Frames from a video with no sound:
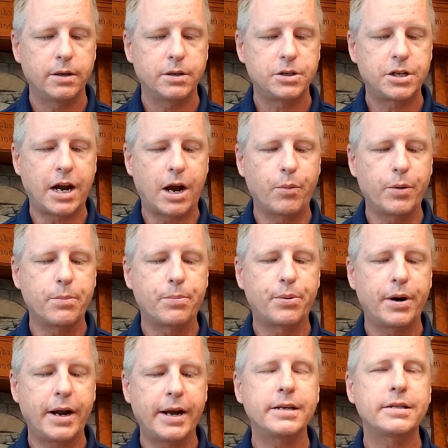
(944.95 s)
Shall we
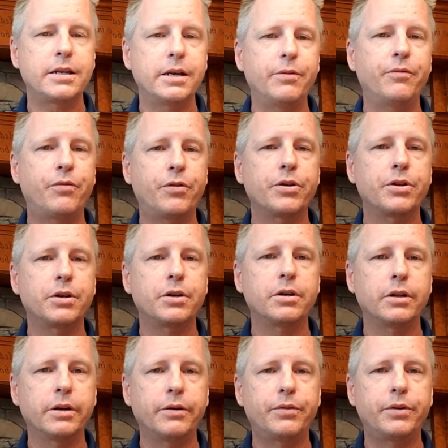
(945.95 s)
praise him for the
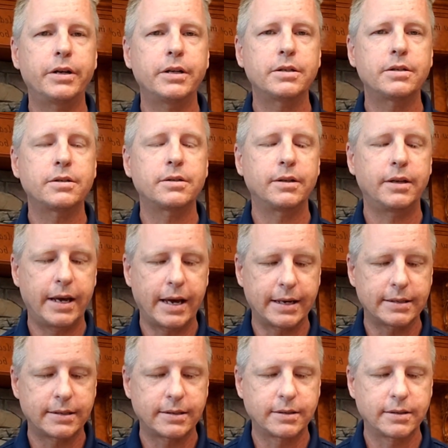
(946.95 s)
deliverance?
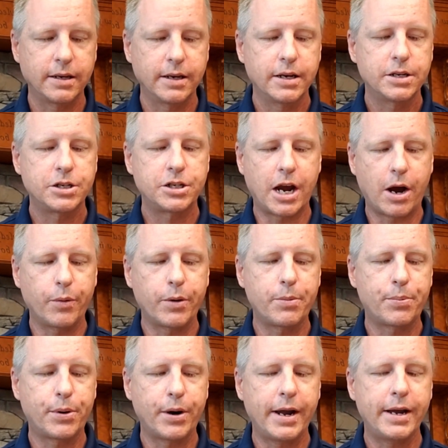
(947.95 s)
Yes. Shall we
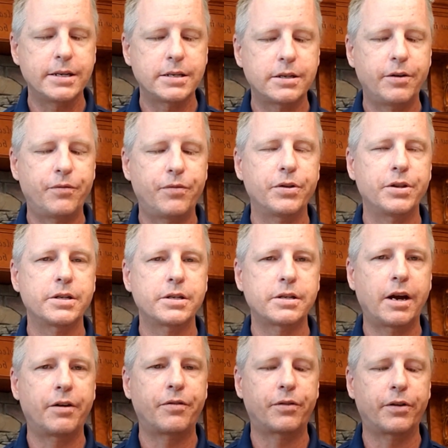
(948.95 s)
praise him for the
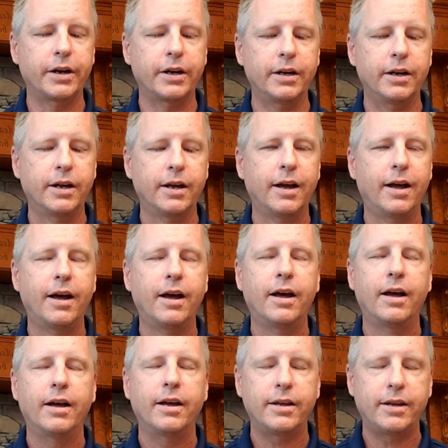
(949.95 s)
suffering?
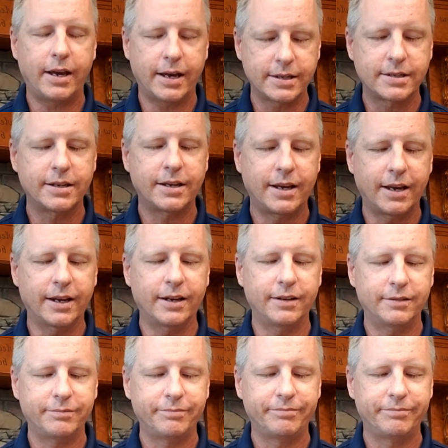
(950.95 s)
Yes again.